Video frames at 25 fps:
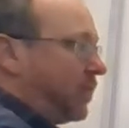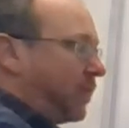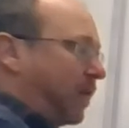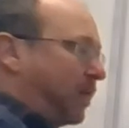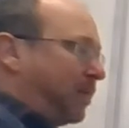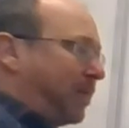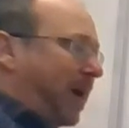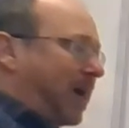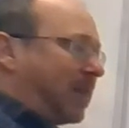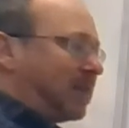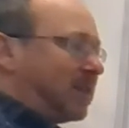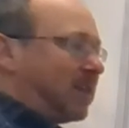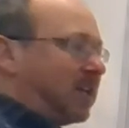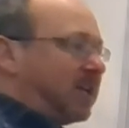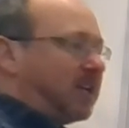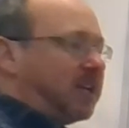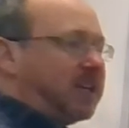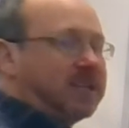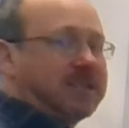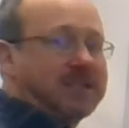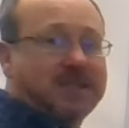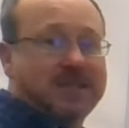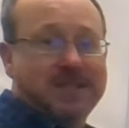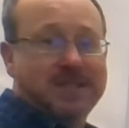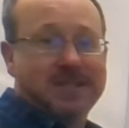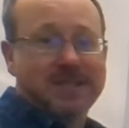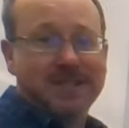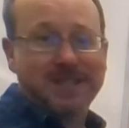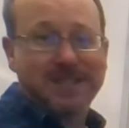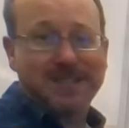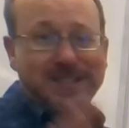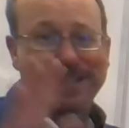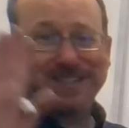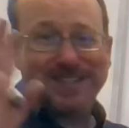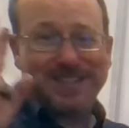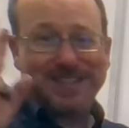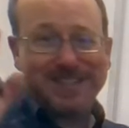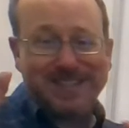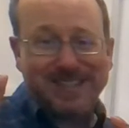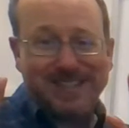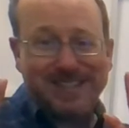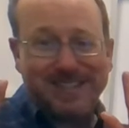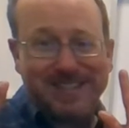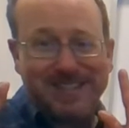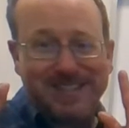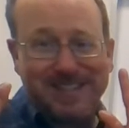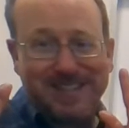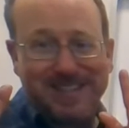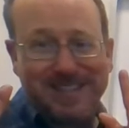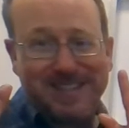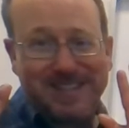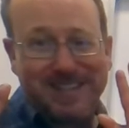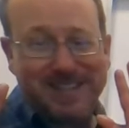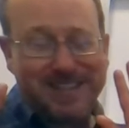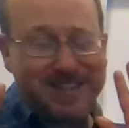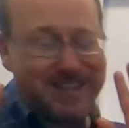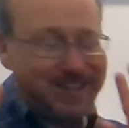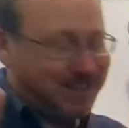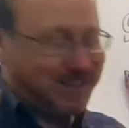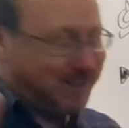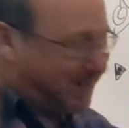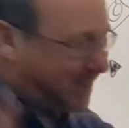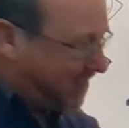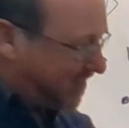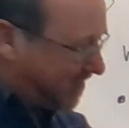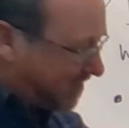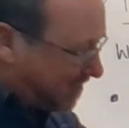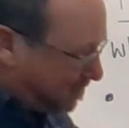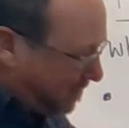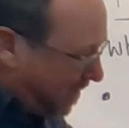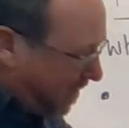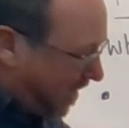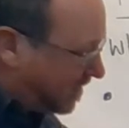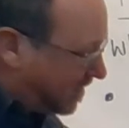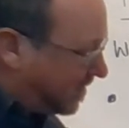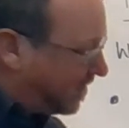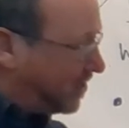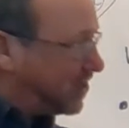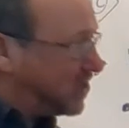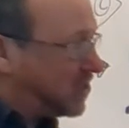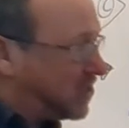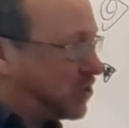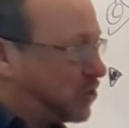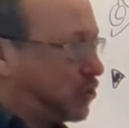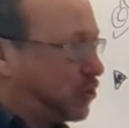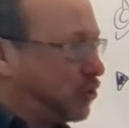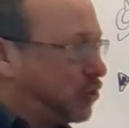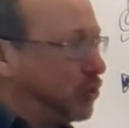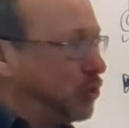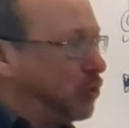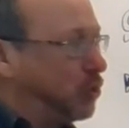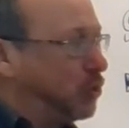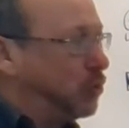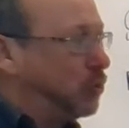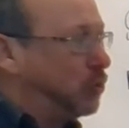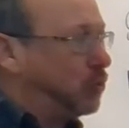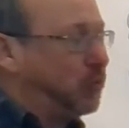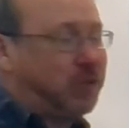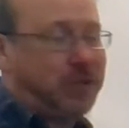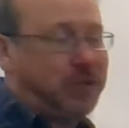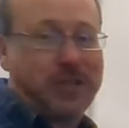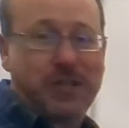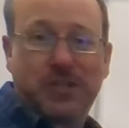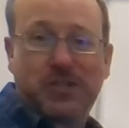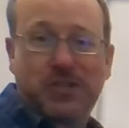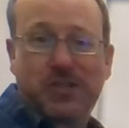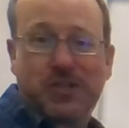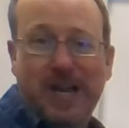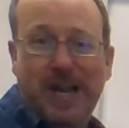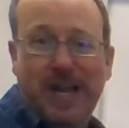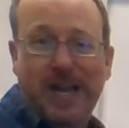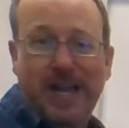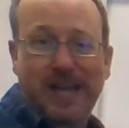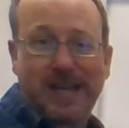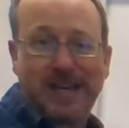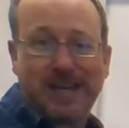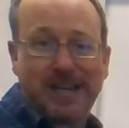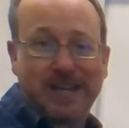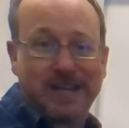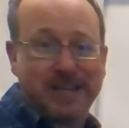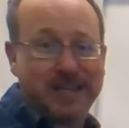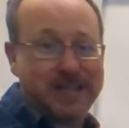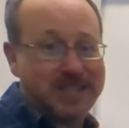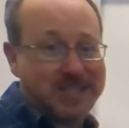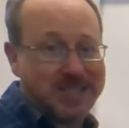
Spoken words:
different methods. This method is true. You could try it a